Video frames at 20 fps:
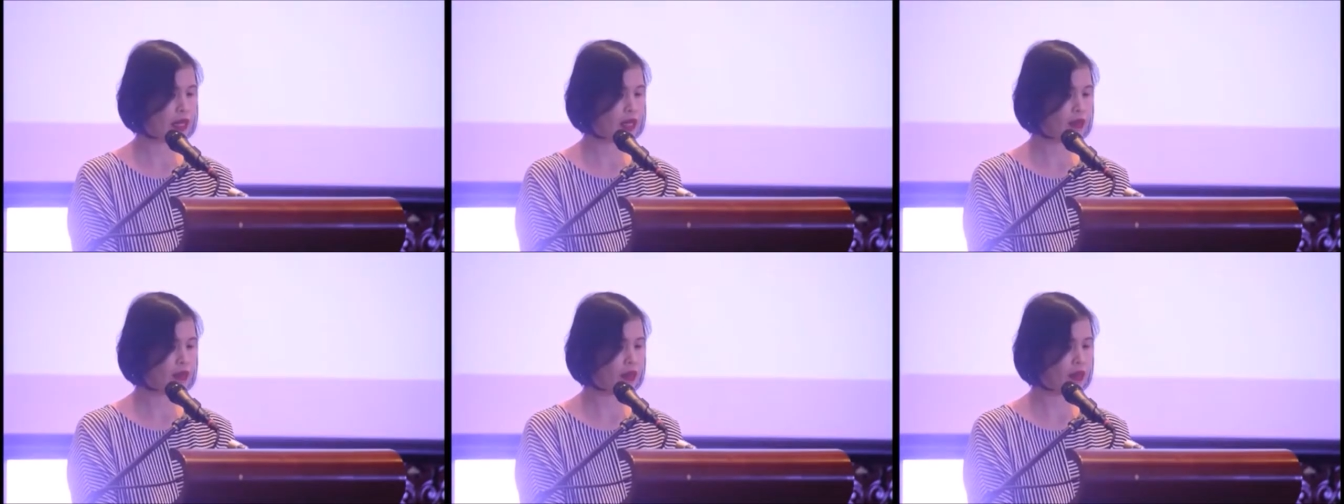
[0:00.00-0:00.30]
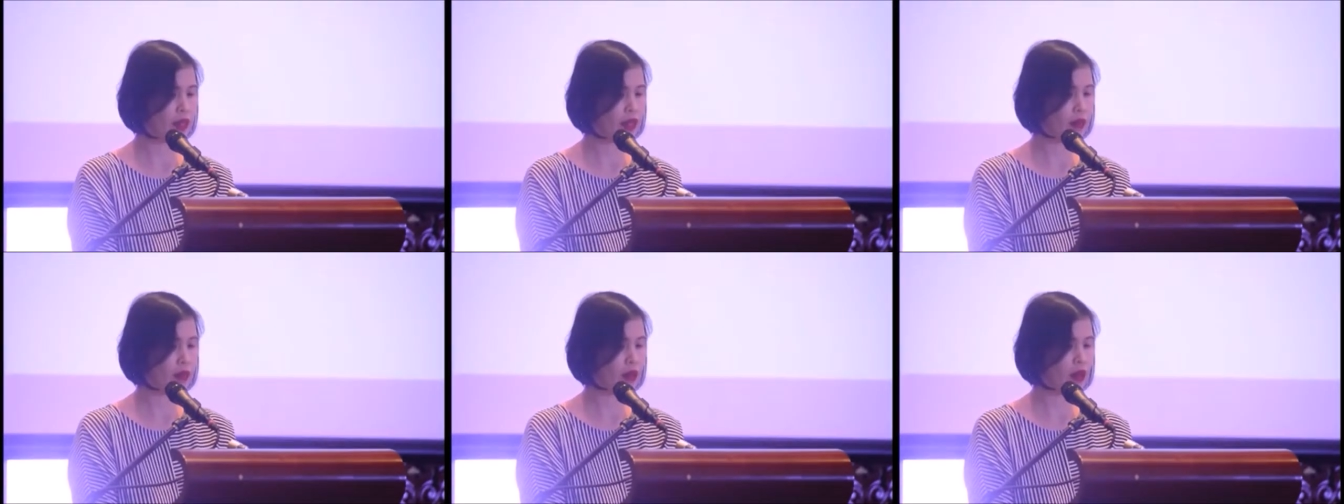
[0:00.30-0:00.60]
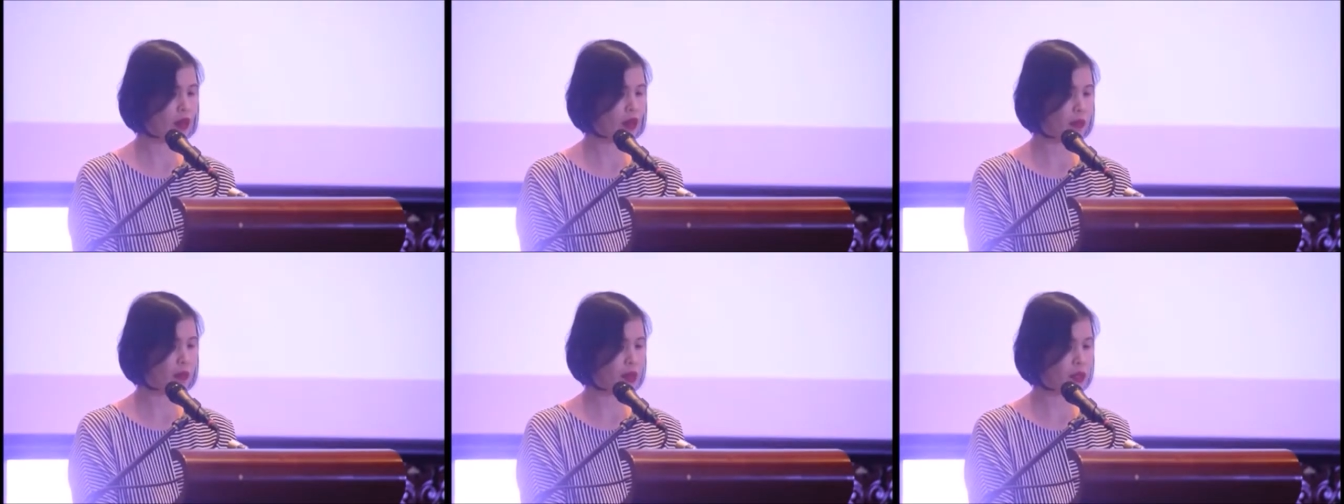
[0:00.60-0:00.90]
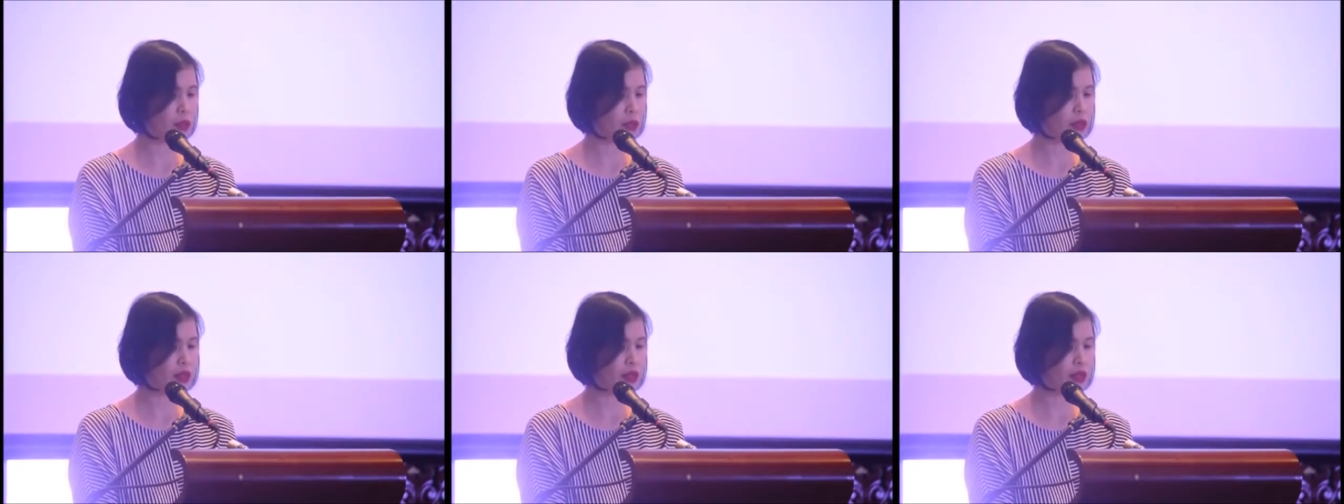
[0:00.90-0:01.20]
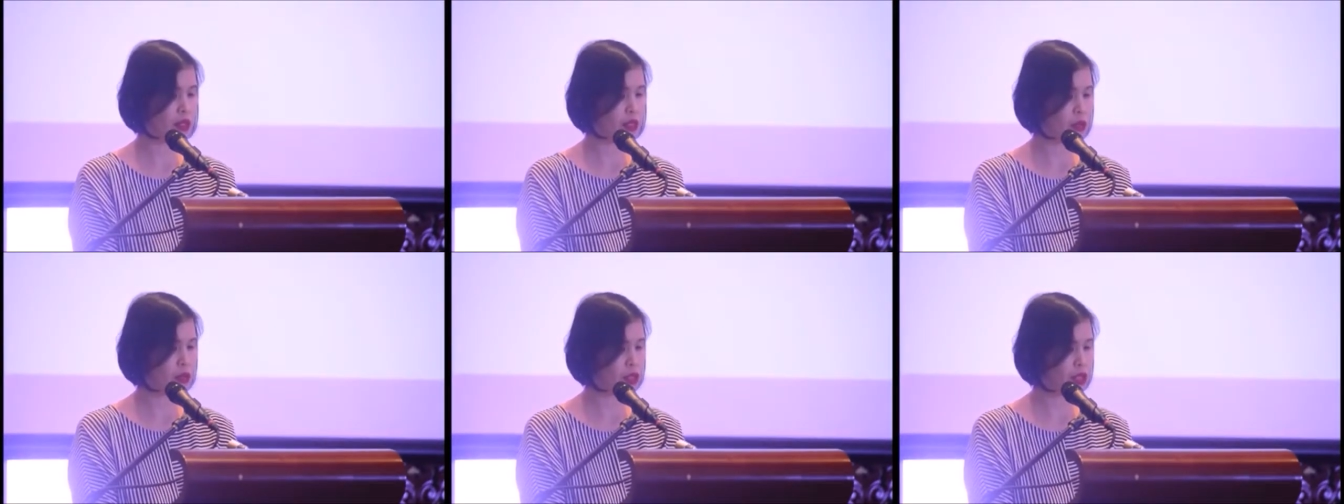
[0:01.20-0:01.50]
giving them the
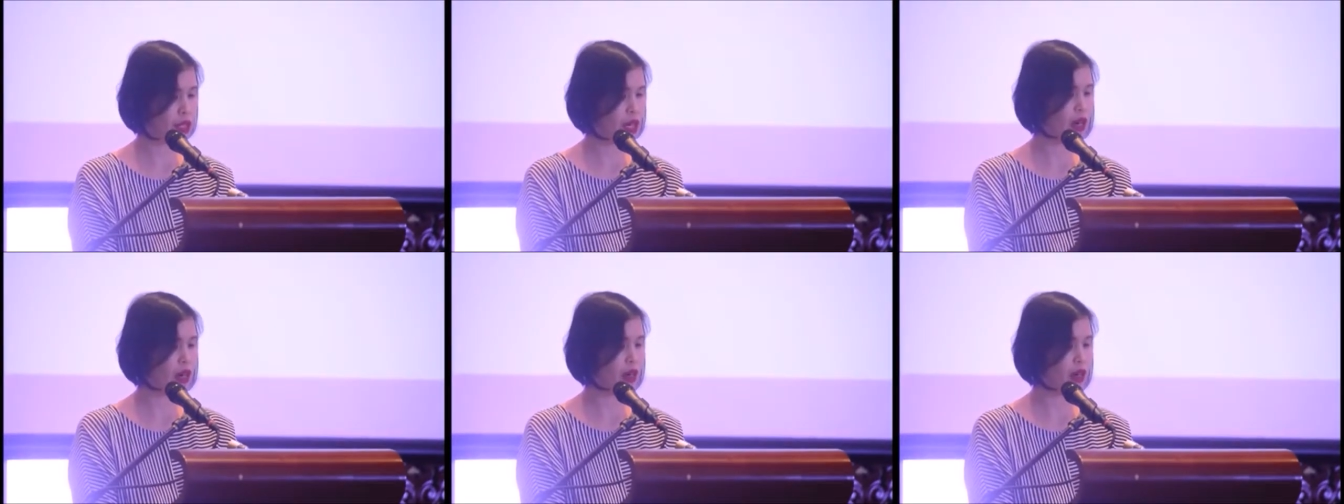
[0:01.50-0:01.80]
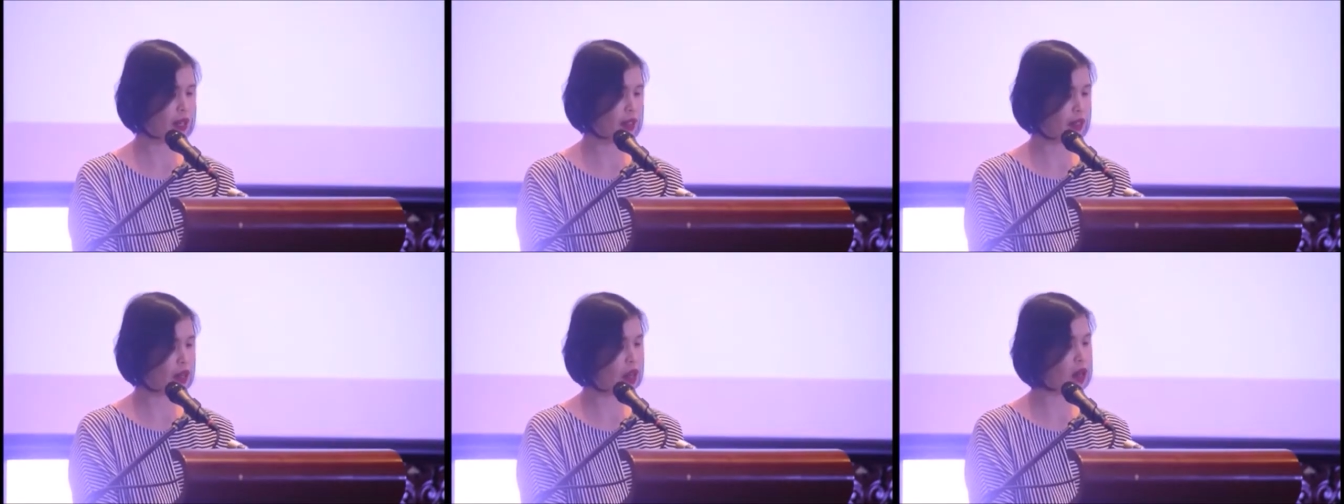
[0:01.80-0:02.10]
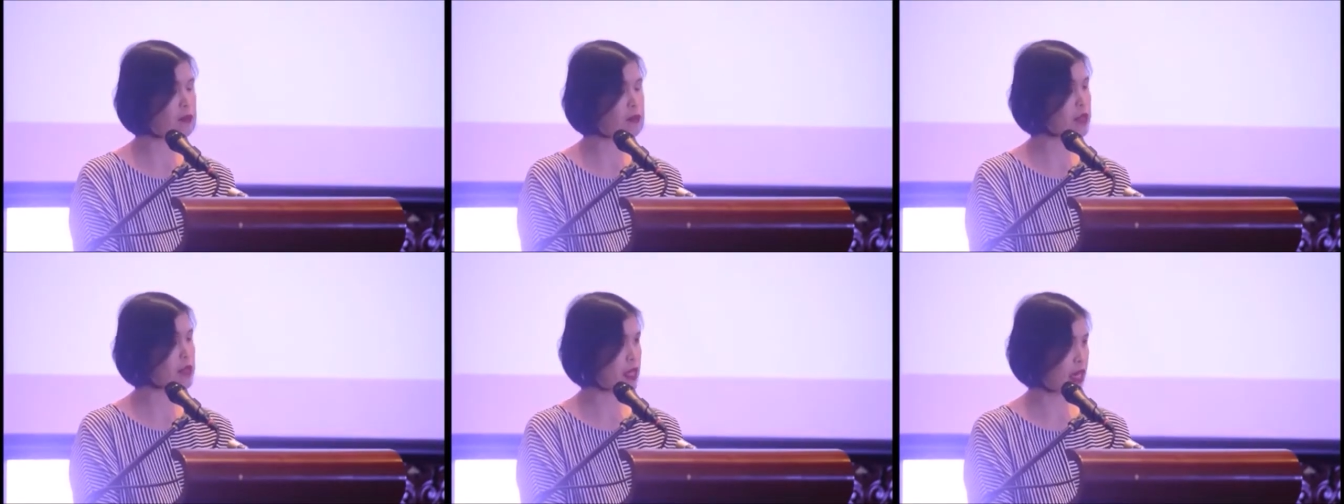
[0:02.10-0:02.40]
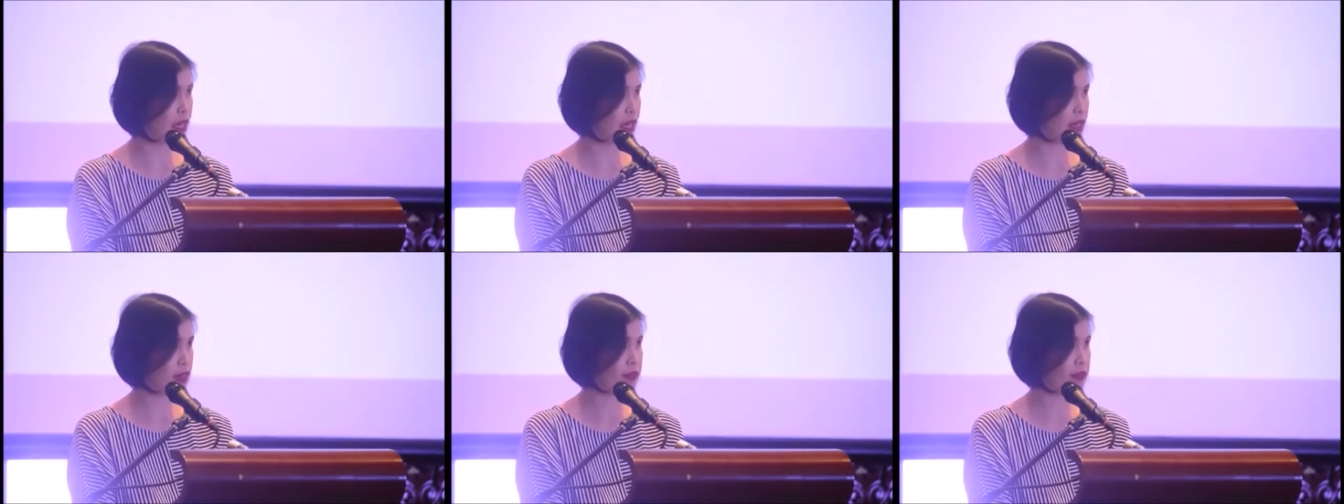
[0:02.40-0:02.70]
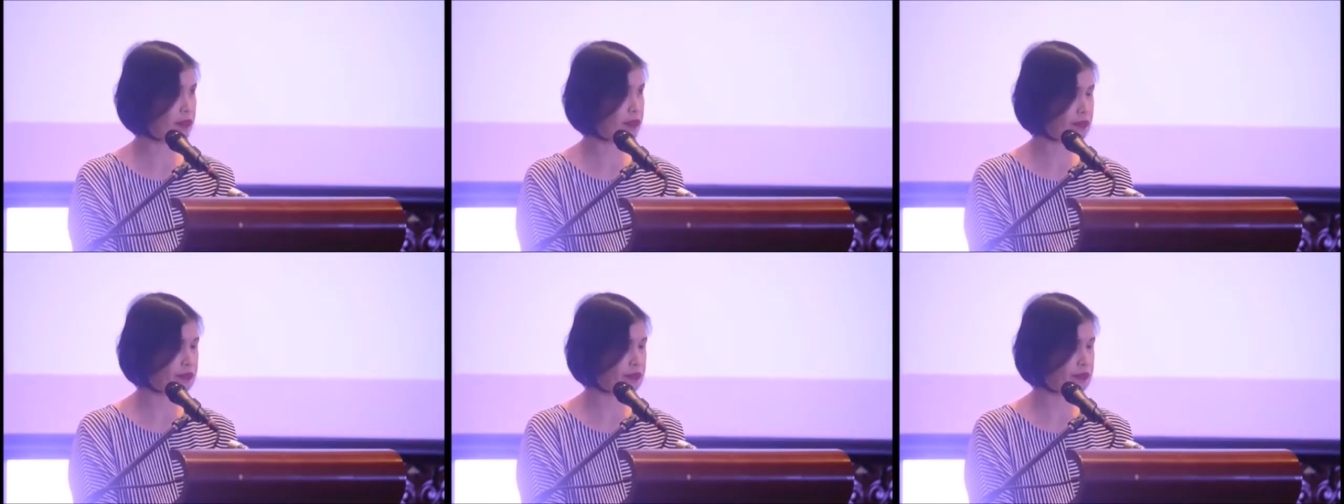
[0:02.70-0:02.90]
opportunity to share in the upside.